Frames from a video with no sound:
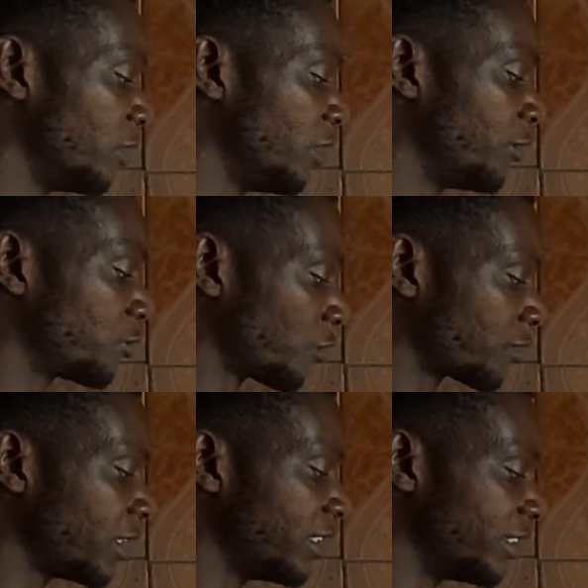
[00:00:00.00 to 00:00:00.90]
you
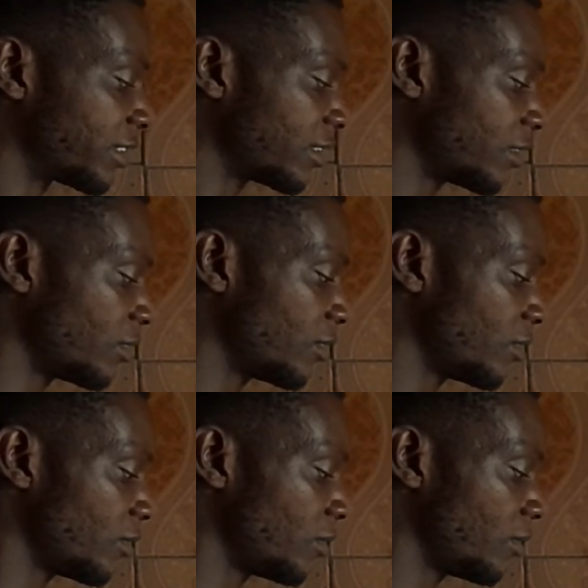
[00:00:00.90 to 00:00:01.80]
subtract
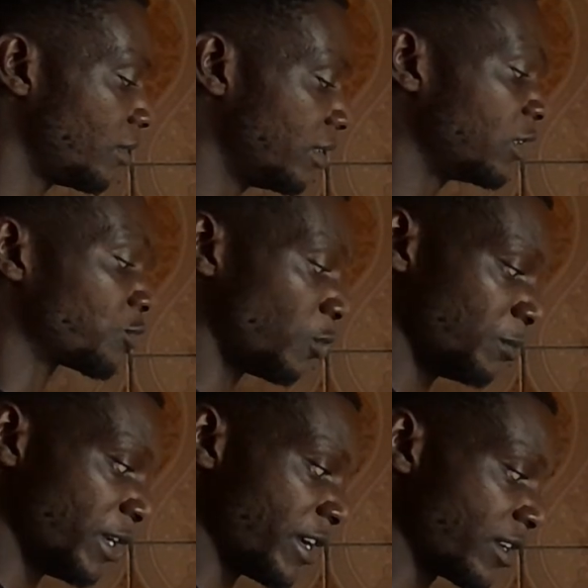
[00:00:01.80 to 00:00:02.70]
this from
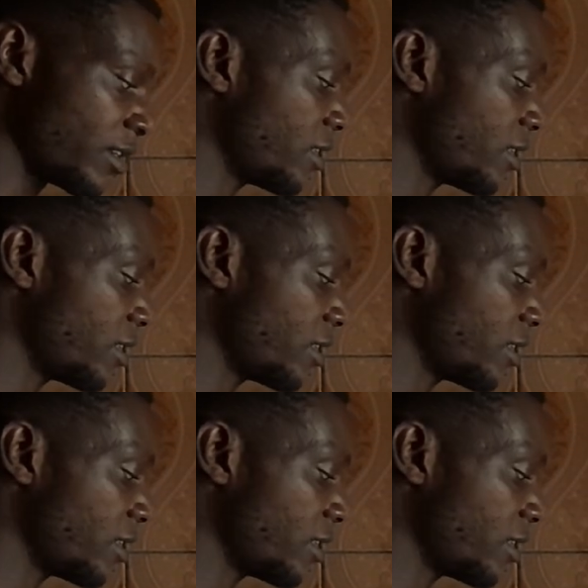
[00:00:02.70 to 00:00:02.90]
here,